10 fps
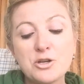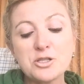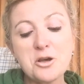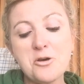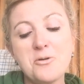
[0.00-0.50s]

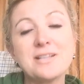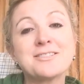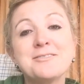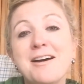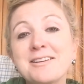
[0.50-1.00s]
So
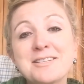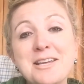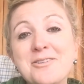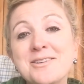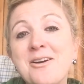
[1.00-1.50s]
it's not as
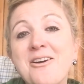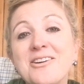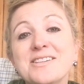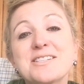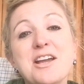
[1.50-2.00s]
scary and
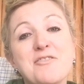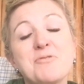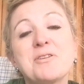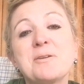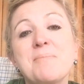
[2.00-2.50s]
hard as
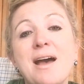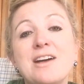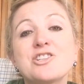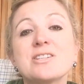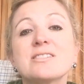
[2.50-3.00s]
everyone
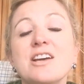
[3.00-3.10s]
imagines.